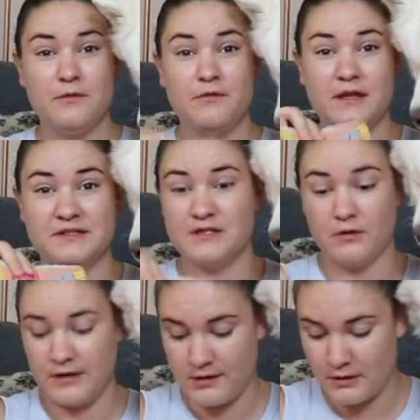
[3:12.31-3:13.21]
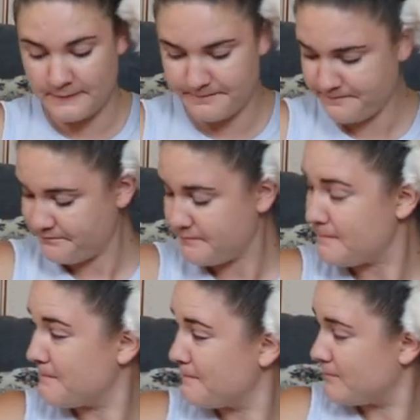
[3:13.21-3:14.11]
These don't at all.
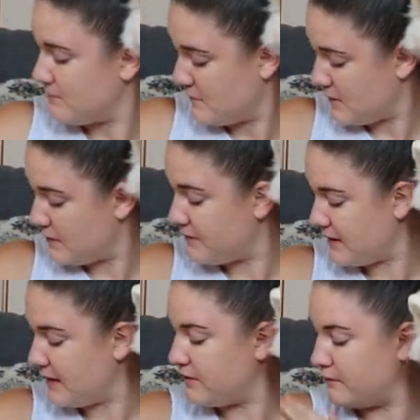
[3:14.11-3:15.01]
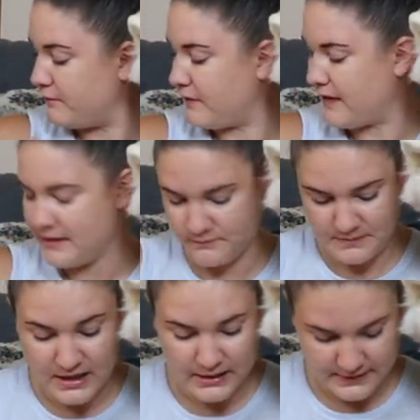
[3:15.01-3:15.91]
Thank you for that.
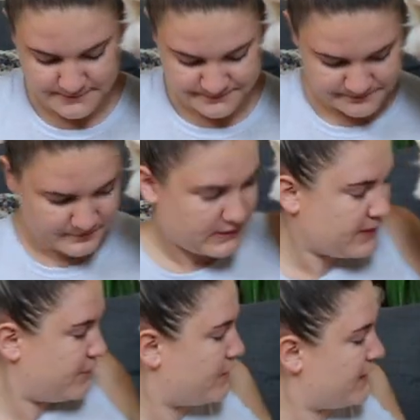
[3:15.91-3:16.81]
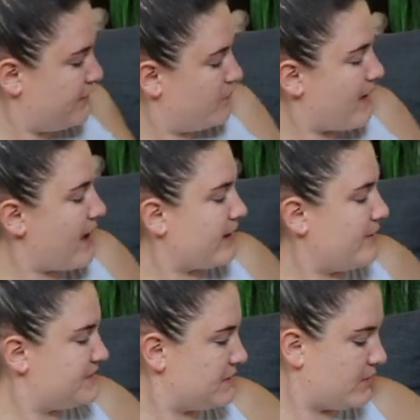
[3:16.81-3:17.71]
Yuck. Can you can you back
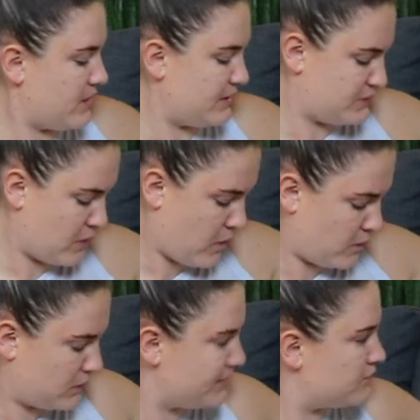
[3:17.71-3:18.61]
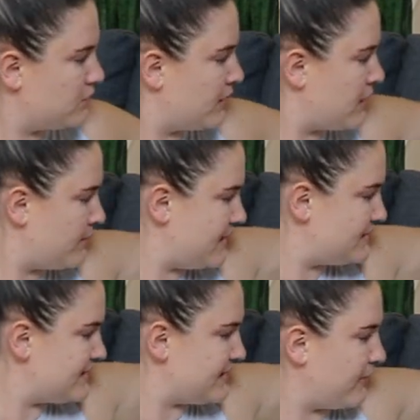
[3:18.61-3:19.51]
up so we're not totally drooling on me?
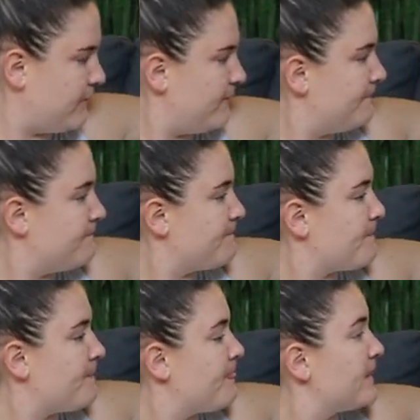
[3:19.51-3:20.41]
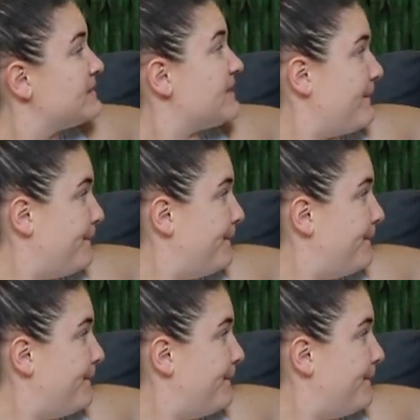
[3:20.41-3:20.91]
Sit down. Sit.